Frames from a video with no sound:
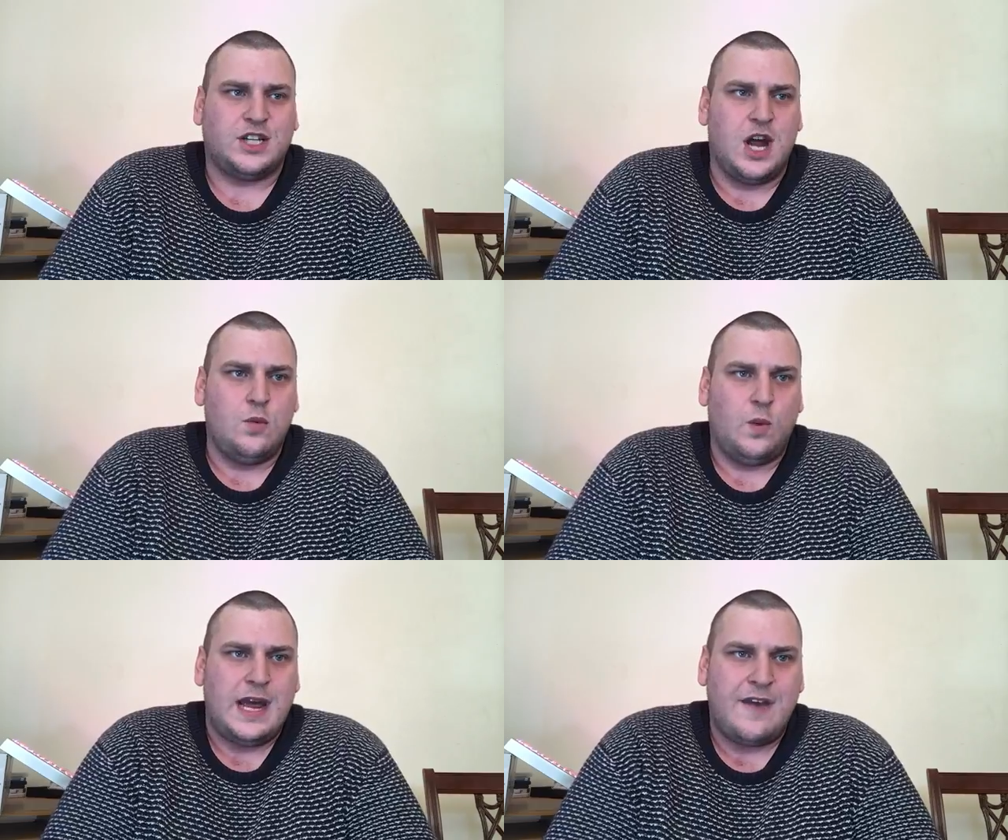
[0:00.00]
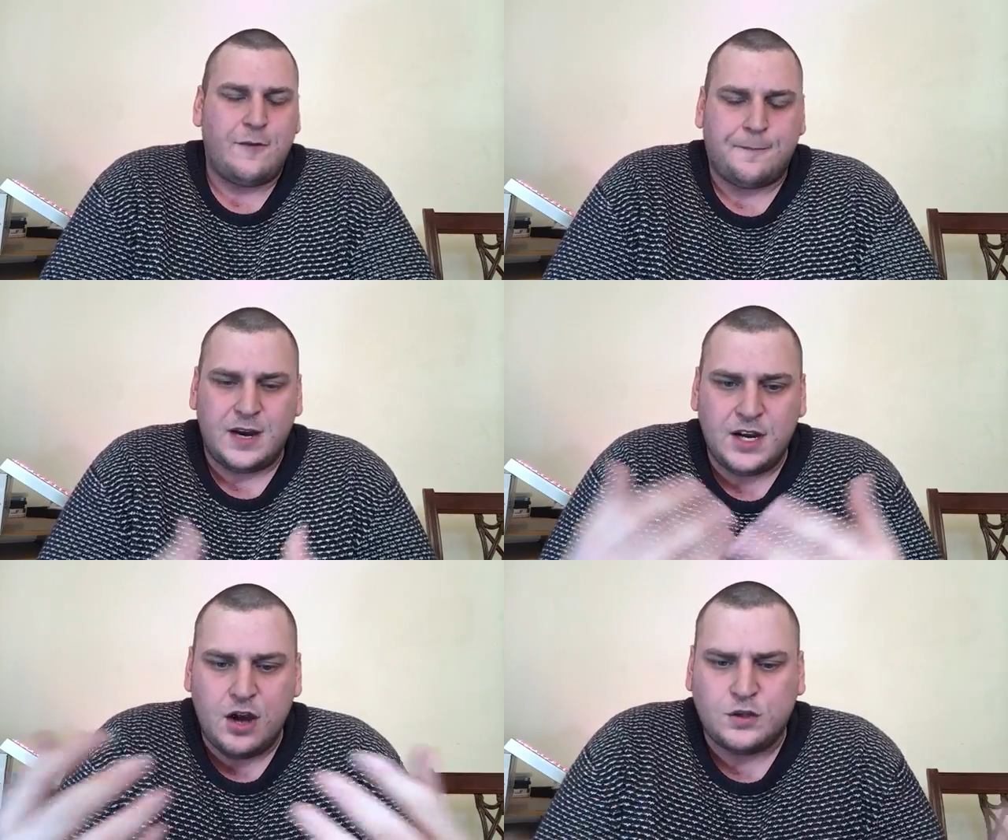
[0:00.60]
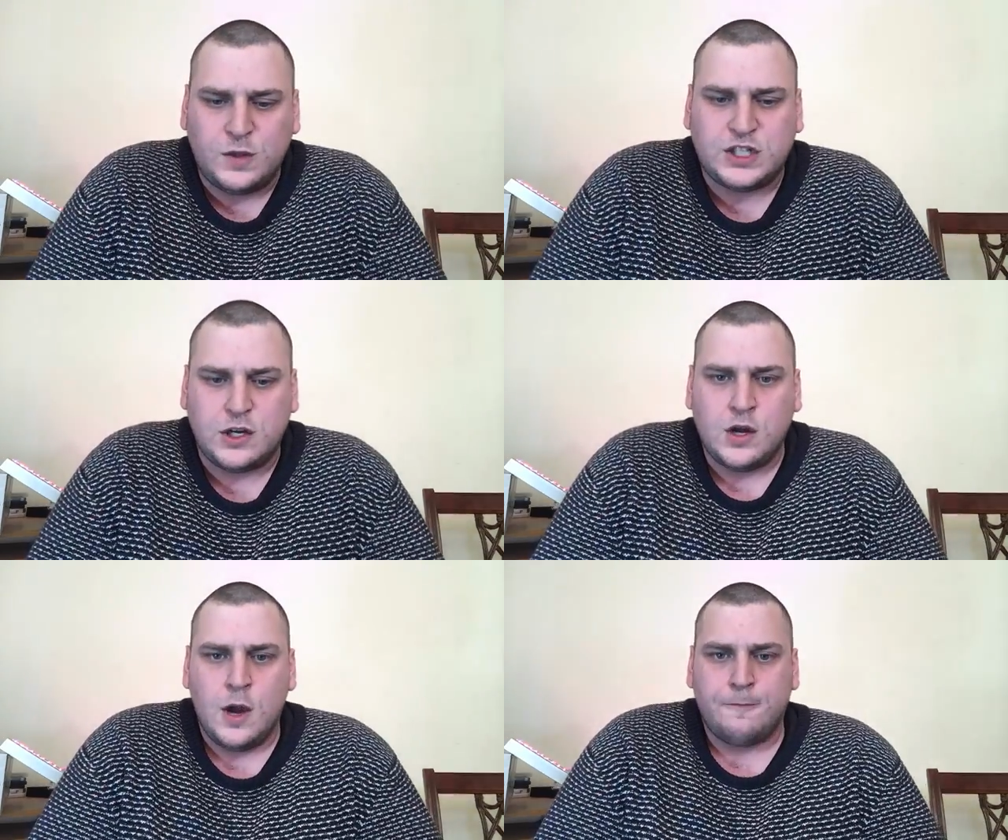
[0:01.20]
Everybody knows we
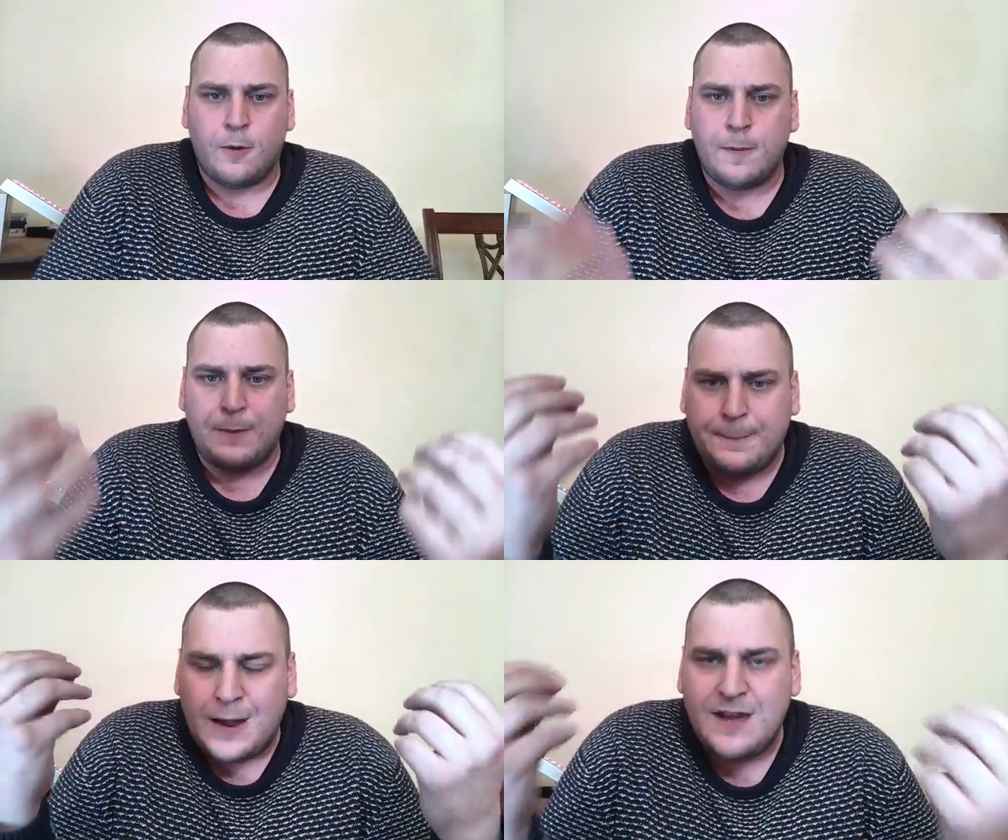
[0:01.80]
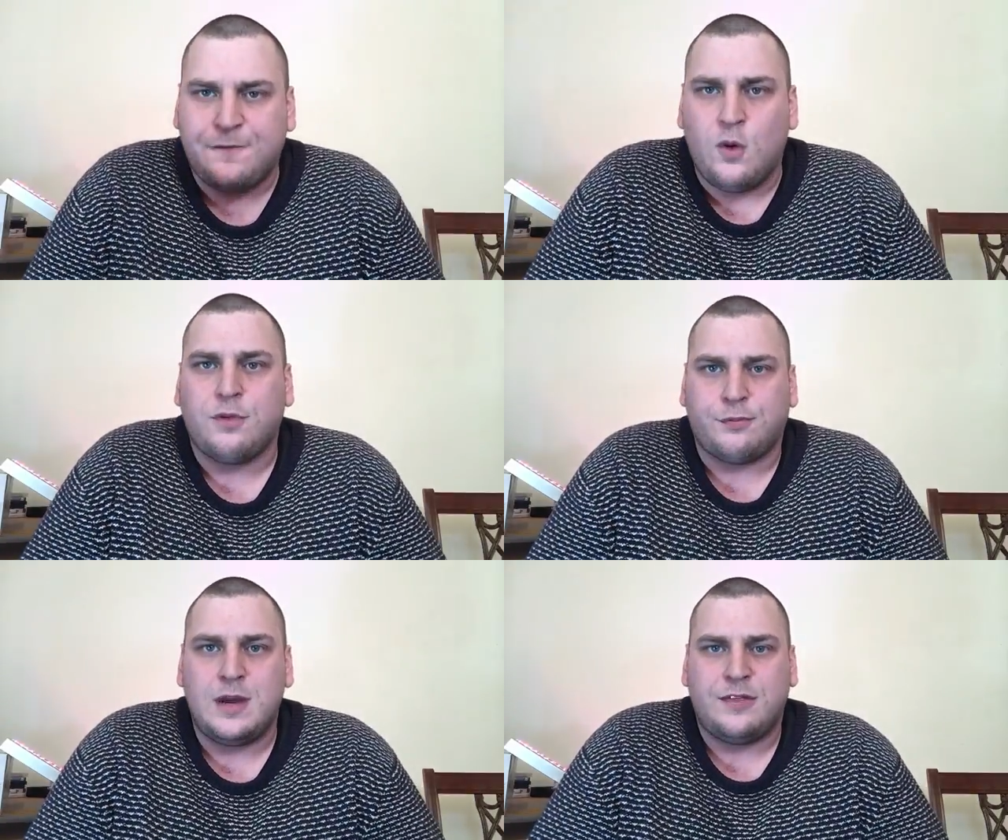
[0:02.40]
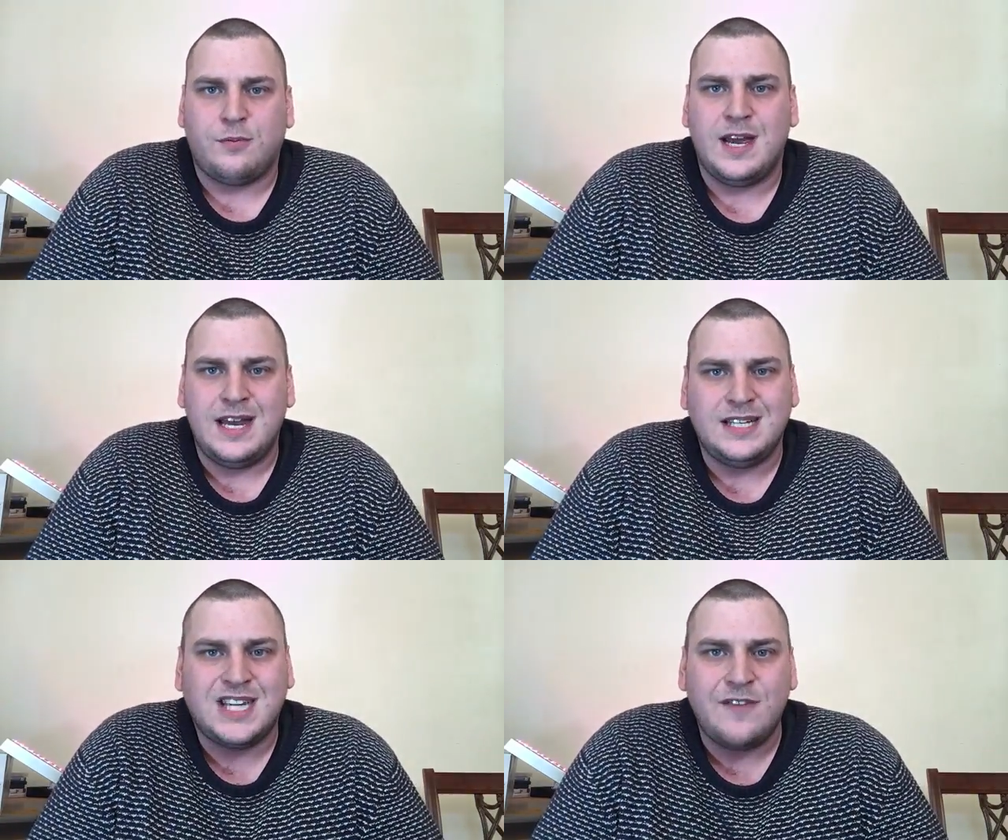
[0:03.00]
should probably play 4-3-3. At
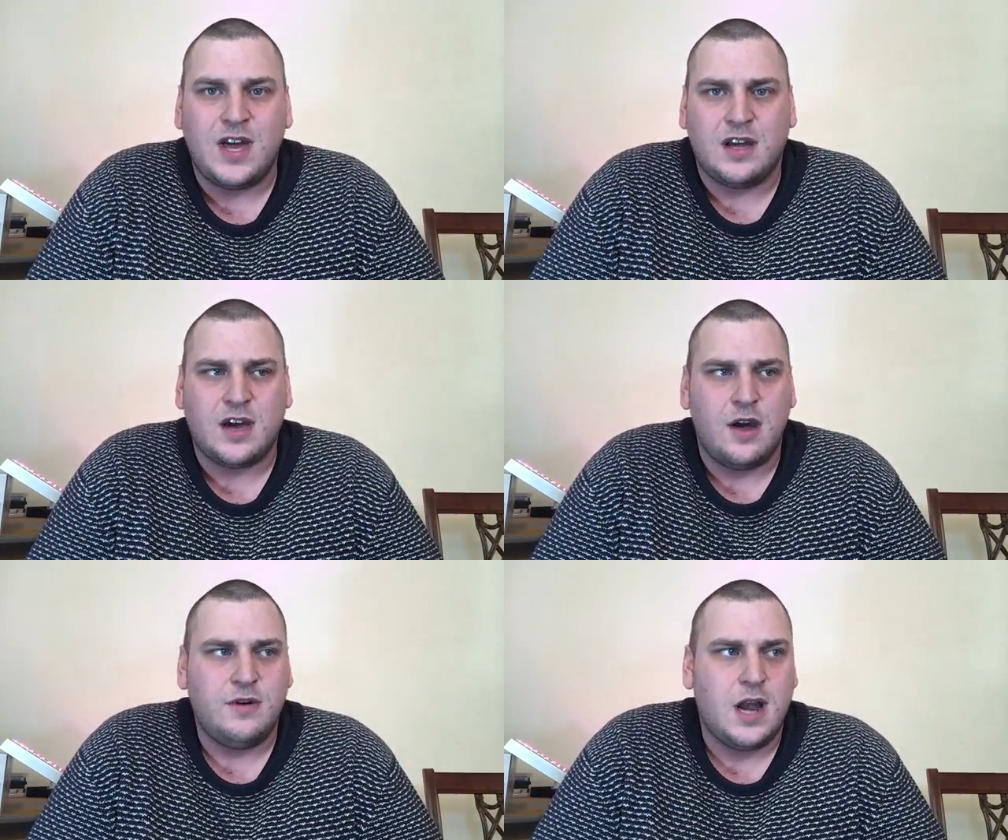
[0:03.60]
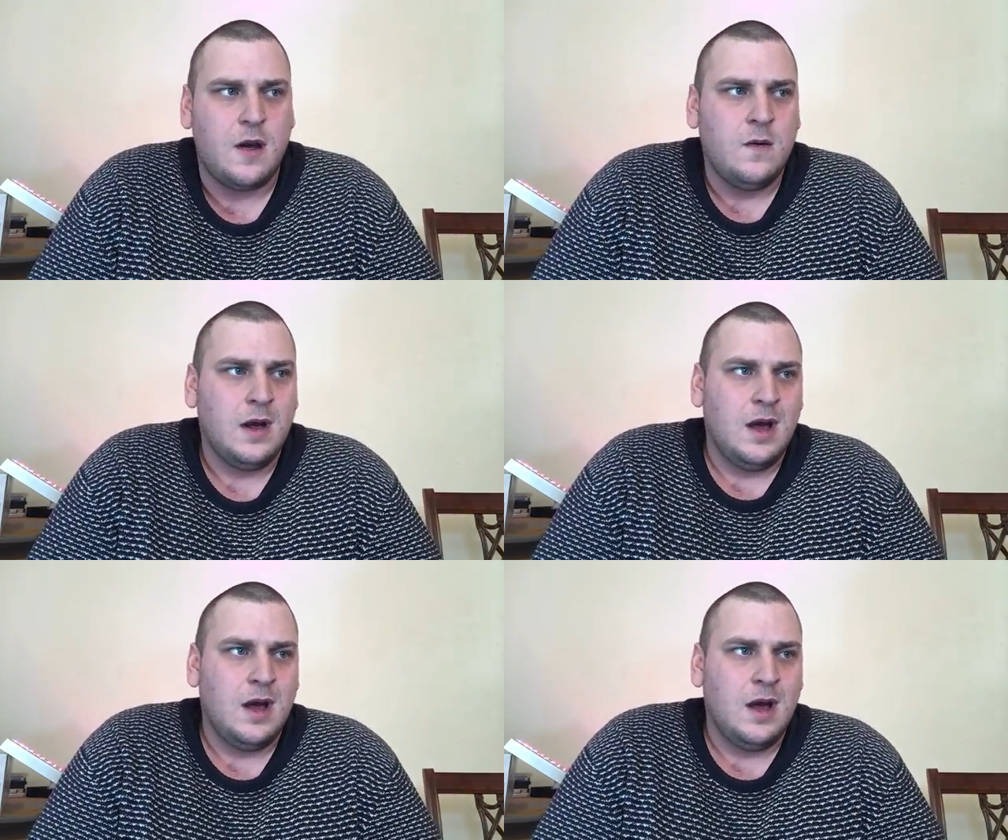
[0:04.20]
least give it a go.